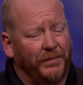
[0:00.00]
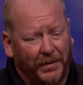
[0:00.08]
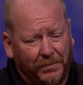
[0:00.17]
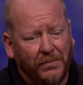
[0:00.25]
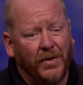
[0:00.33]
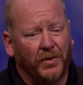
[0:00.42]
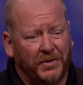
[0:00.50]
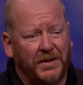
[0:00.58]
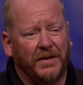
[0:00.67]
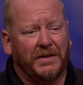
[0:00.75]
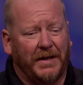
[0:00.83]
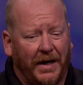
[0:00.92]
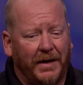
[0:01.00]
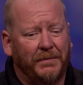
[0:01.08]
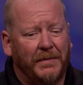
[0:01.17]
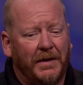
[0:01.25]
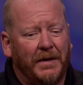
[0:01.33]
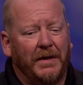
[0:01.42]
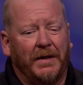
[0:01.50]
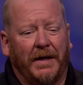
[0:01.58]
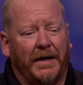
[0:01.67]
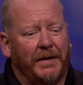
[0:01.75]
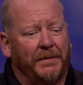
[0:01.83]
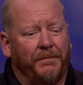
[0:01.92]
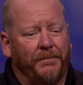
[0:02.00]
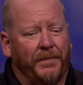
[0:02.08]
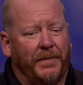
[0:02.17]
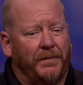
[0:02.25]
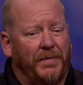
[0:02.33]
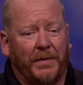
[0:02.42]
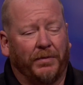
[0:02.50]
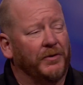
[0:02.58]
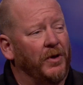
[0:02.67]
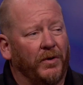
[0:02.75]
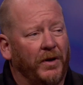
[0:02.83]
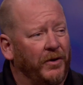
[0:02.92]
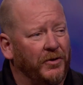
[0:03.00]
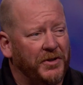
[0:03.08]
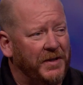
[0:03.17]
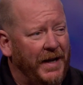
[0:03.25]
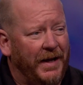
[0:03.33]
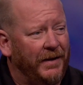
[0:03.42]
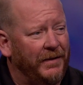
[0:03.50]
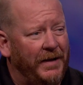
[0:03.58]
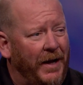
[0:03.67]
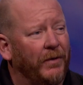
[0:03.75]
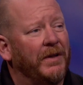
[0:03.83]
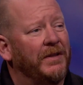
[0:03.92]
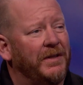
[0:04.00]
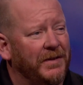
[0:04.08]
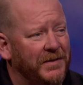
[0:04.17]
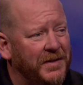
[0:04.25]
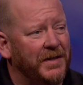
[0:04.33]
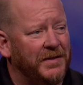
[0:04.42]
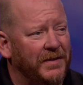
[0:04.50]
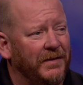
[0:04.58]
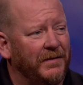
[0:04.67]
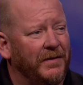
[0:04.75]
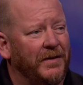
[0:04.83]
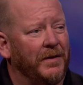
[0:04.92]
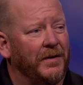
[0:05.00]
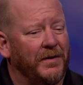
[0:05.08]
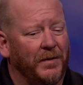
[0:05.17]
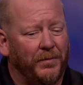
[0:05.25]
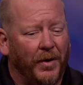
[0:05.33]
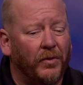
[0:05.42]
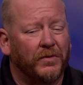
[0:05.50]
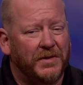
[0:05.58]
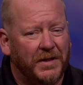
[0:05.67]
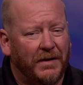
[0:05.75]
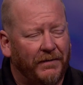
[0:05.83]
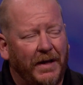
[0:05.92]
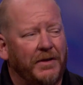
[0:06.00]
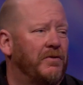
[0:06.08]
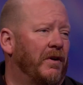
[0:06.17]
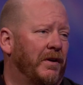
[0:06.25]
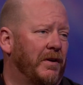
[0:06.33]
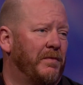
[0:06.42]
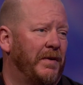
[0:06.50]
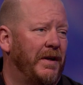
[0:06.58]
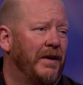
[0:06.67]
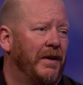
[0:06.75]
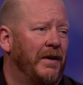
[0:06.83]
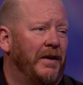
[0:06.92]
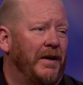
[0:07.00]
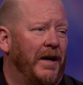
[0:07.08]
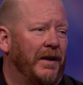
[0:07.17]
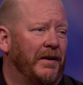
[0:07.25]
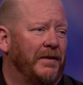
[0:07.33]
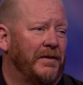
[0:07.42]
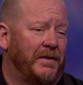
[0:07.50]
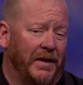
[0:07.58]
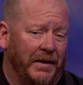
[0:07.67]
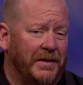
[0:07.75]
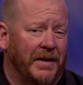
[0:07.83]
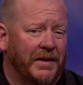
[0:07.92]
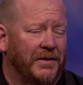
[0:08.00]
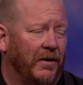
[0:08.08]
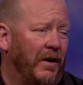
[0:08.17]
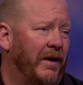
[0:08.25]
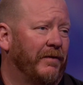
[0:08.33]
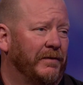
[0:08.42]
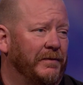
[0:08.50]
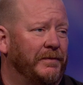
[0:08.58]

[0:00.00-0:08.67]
most of the time people don't understand how inconsistent the potency of that drug can be, and it takes their life.